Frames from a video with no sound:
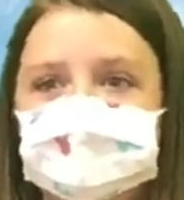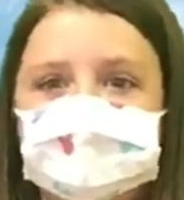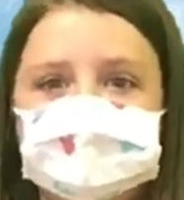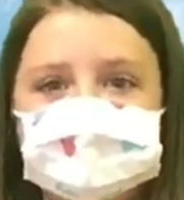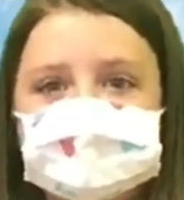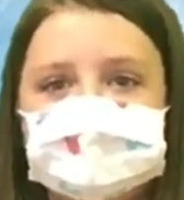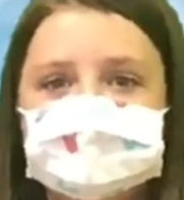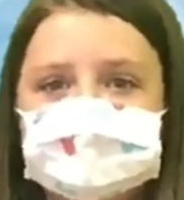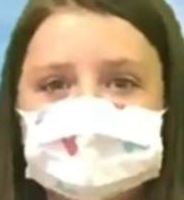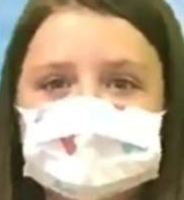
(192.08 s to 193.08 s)

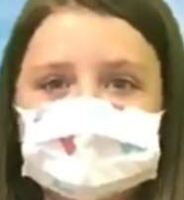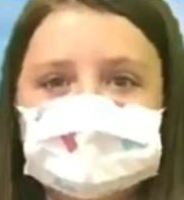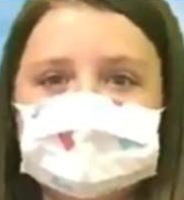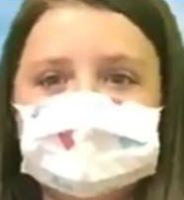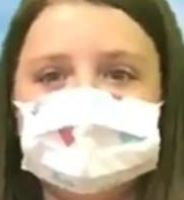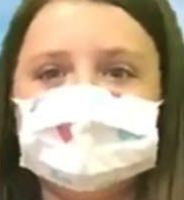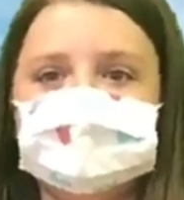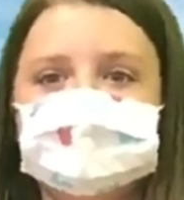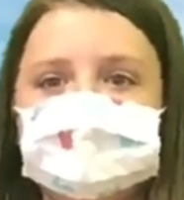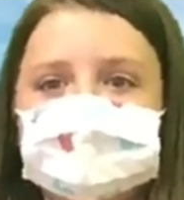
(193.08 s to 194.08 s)

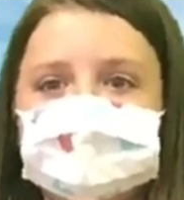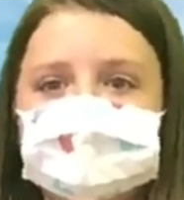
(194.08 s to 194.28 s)
(silence)